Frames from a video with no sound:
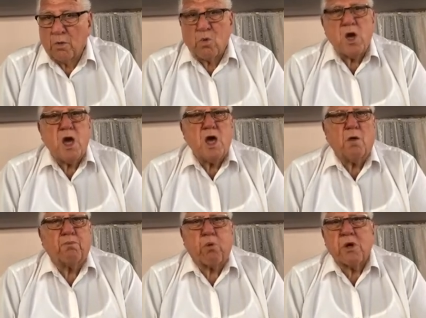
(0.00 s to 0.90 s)
the
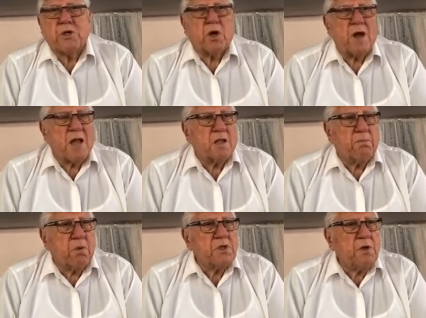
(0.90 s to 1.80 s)
real preacher, not
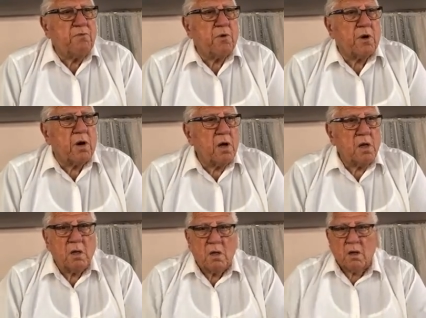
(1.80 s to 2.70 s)
the pussyfooter.
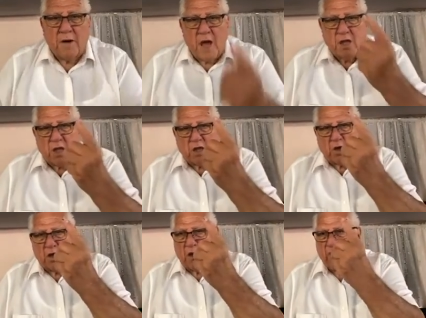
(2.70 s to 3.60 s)
Nathan
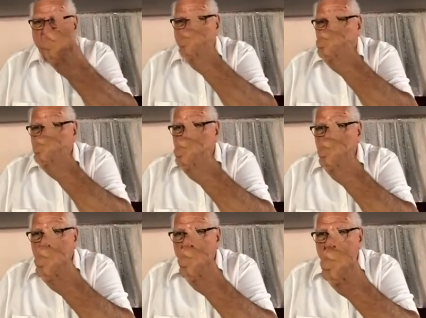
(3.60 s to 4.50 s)
took his
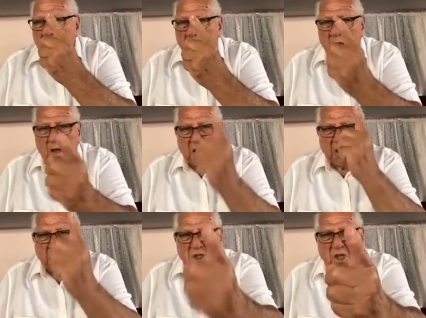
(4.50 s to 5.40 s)
finger.
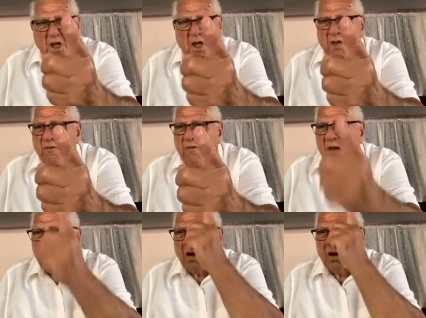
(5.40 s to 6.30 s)
He stuck his
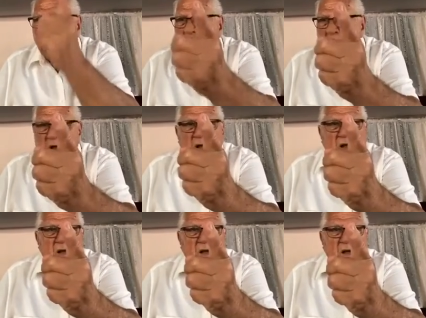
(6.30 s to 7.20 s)
finger
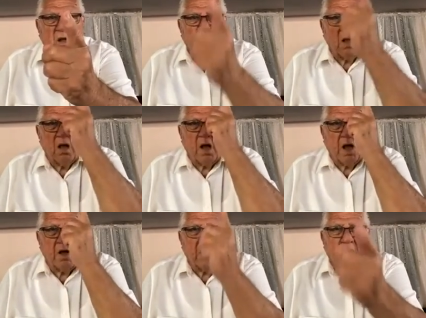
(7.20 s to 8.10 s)

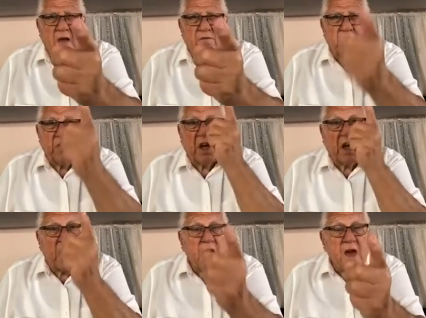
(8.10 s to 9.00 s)
in David the
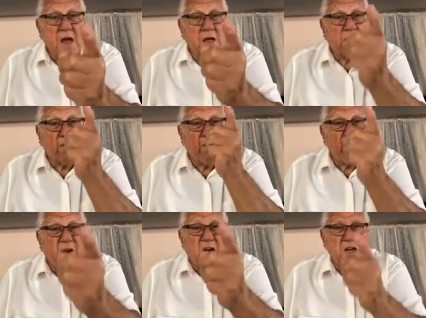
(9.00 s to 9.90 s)
king's
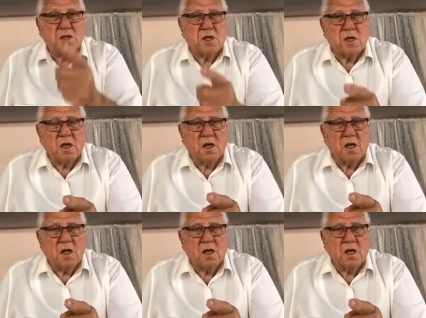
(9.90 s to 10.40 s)
face.